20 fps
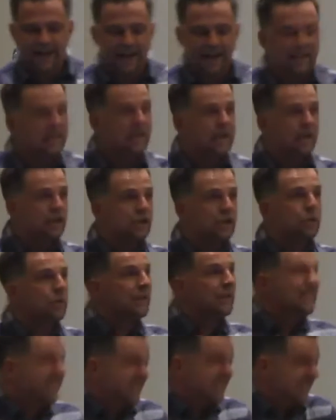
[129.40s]
and you
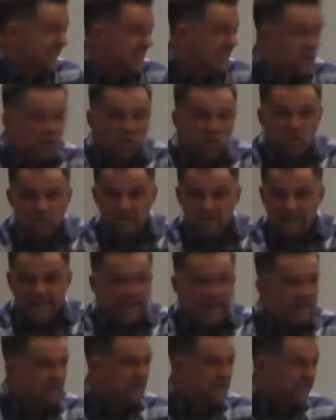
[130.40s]
could still live